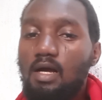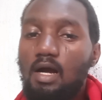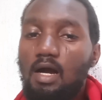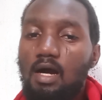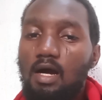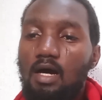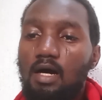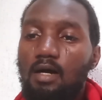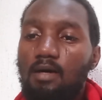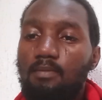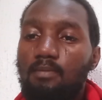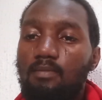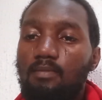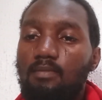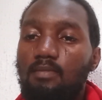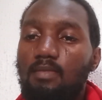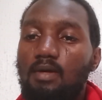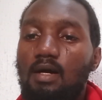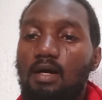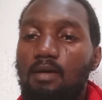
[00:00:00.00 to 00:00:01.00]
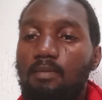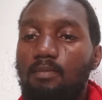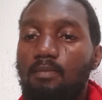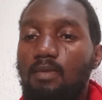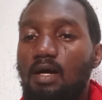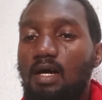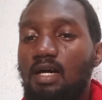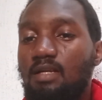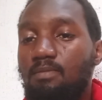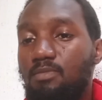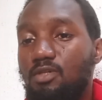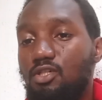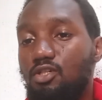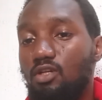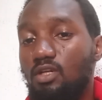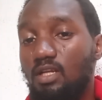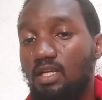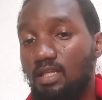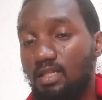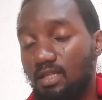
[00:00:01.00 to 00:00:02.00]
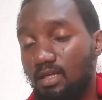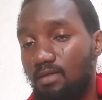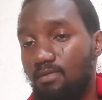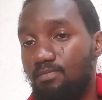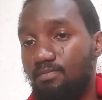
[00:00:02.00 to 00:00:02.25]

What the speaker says: um, admission letter,